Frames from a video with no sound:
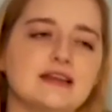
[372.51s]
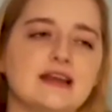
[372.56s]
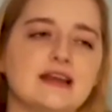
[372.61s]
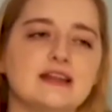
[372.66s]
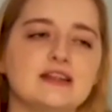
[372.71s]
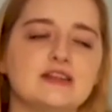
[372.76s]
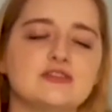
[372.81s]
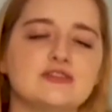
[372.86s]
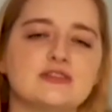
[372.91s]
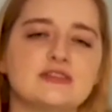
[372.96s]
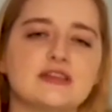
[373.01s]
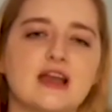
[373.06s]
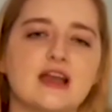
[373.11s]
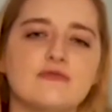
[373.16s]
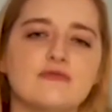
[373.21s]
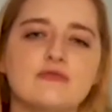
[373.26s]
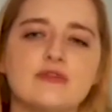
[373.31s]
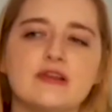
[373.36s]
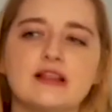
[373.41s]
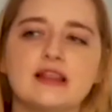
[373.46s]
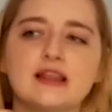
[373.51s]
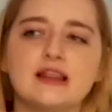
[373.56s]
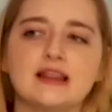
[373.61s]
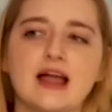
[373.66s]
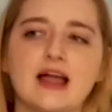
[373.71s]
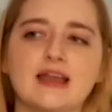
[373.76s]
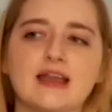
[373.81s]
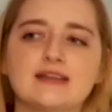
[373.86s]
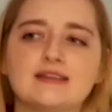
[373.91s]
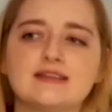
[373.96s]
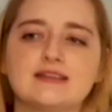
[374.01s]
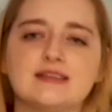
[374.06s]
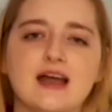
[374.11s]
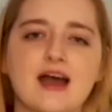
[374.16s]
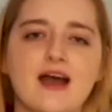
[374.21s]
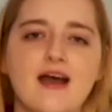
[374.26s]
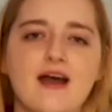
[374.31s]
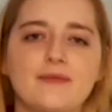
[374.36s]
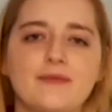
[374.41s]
I just, I really liked that.